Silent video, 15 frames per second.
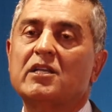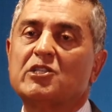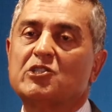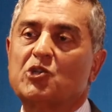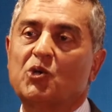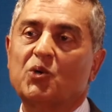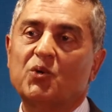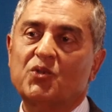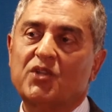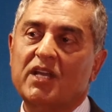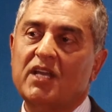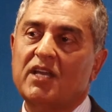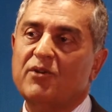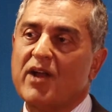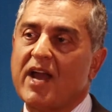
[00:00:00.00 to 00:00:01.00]
So the
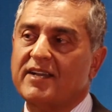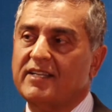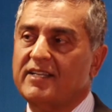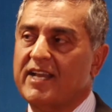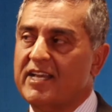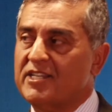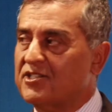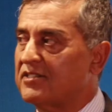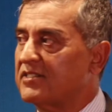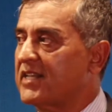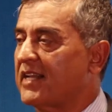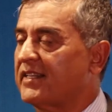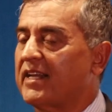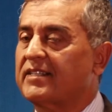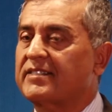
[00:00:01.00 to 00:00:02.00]
United
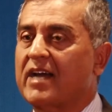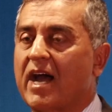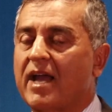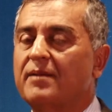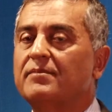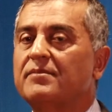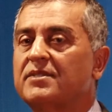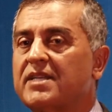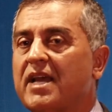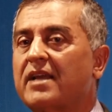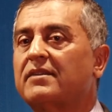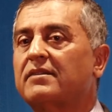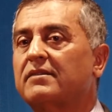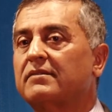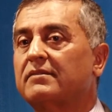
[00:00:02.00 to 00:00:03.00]
Nations at that time
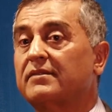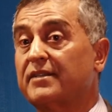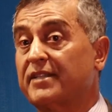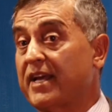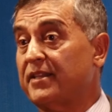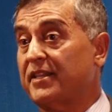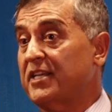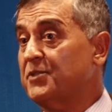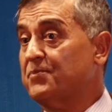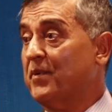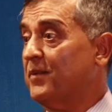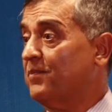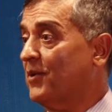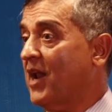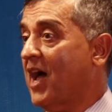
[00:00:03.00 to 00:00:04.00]
said, then these
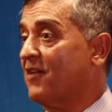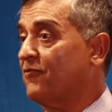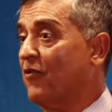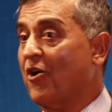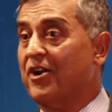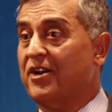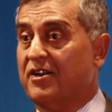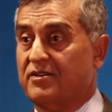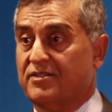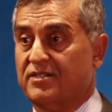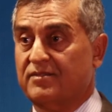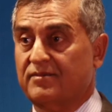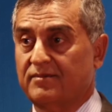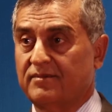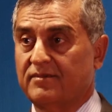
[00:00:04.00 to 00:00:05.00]
people are
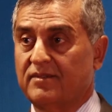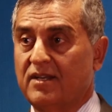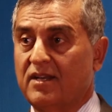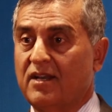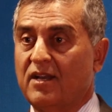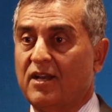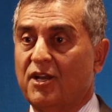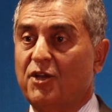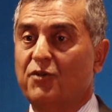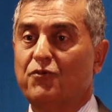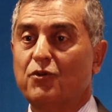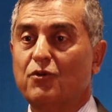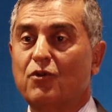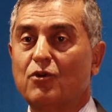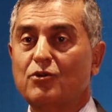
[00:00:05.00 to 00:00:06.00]
foreigners.
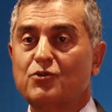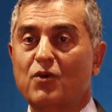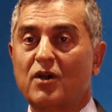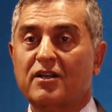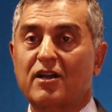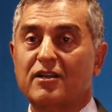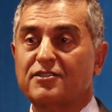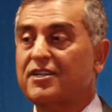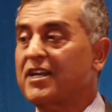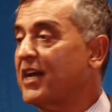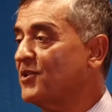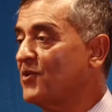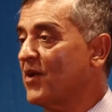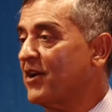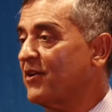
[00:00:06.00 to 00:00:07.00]
If you go to a country
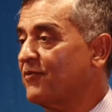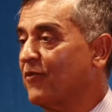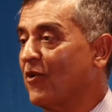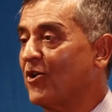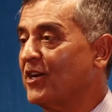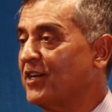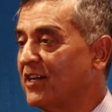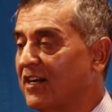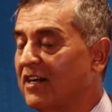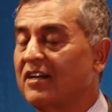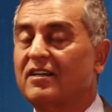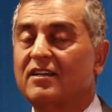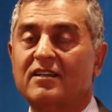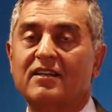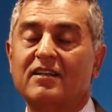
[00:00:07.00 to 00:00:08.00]
and you are a foreigner,
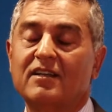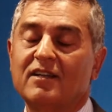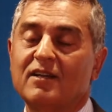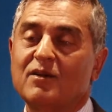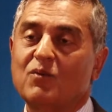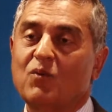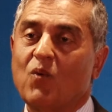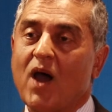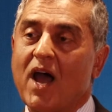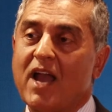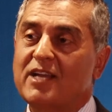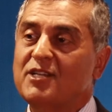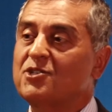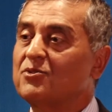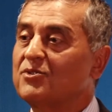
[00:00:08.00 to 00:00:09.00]

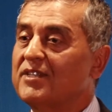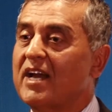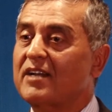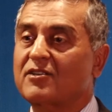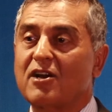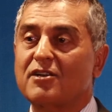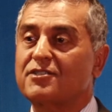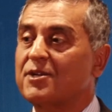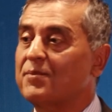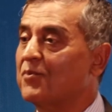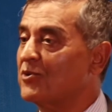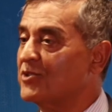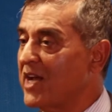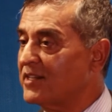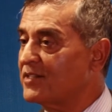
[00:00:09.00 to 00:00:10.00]
why should that country
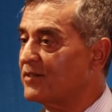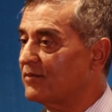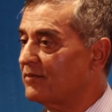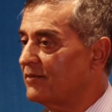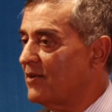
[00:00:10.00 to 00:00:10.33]
protect you?